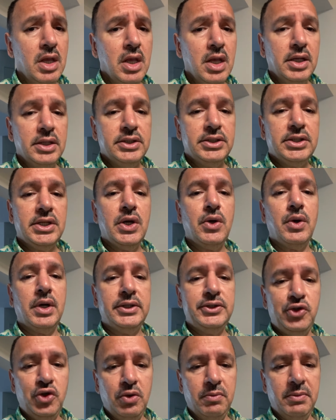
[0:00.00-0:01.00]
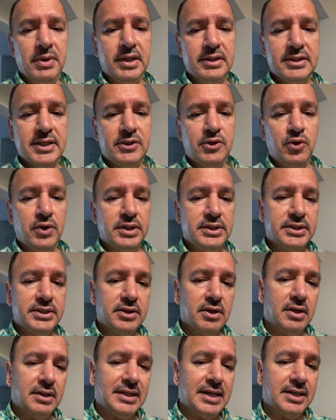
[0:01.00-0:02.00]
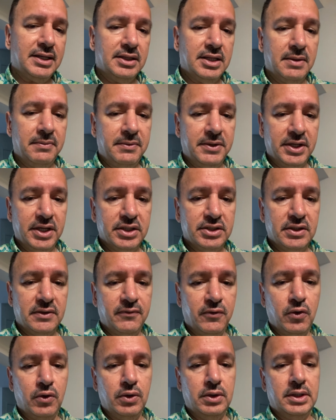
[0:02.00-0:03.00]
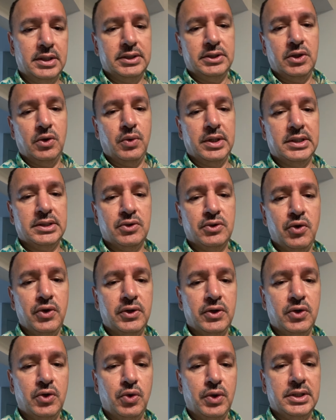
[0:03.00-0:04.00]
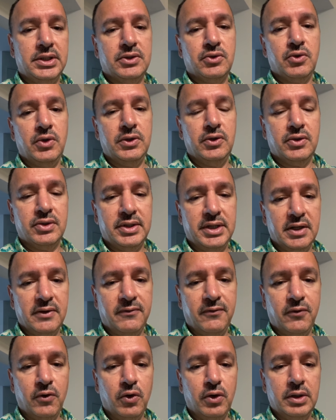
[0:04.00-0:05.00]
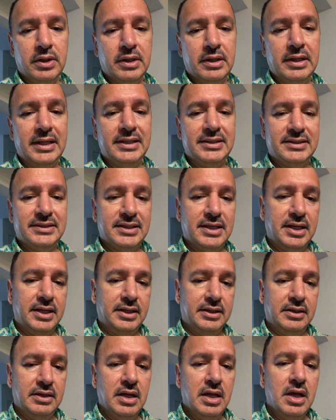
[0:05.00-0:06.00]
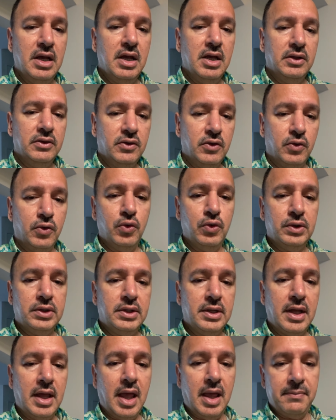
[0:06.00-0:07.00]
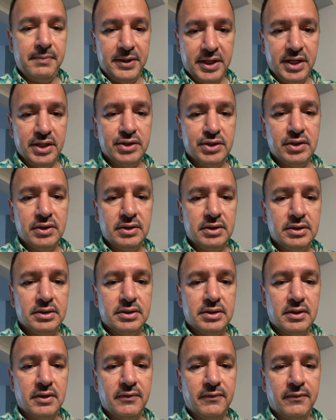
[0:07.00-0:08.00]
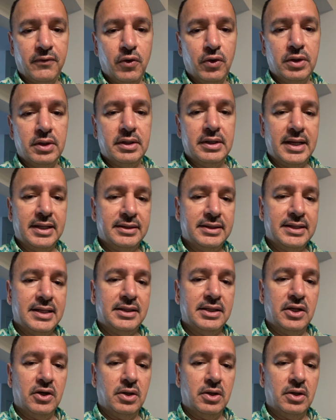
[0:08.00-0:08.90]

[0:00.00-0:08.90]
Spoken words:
So assuming that you install that in the application folder, so what it's going to do is it's going to create a folder inside the root applications folder, and then there will